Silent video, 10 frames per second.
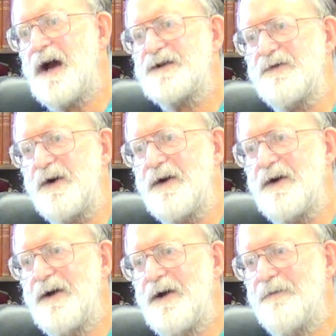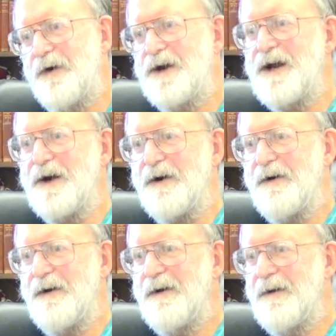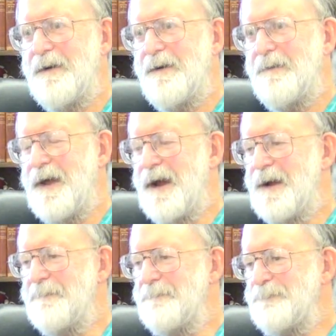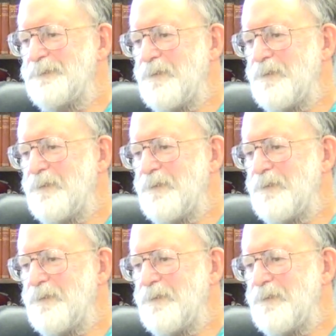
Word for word: Oxford mm -hmm. for a mm-hmm. year. And